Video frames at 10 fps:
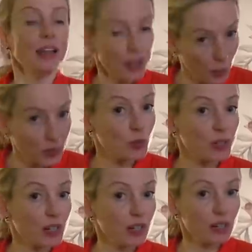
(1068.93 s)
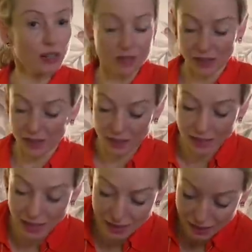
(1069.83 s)
I know it's ridiculous. I think the
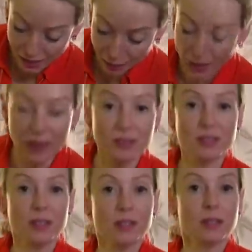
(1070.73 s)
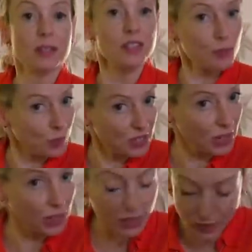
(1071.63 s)
less said about this
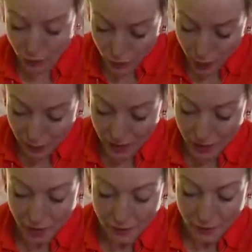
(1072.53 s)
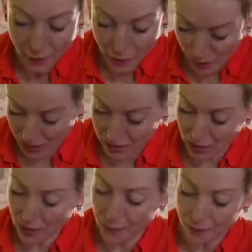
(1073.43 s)
particular gift wrapping, the
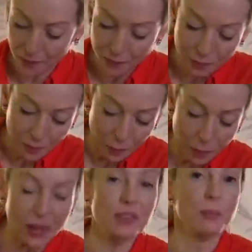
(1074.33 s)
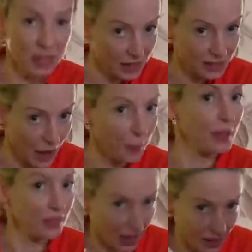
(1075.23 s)
better. But the pig is happy,
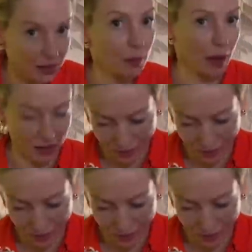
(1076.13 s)
and that is the main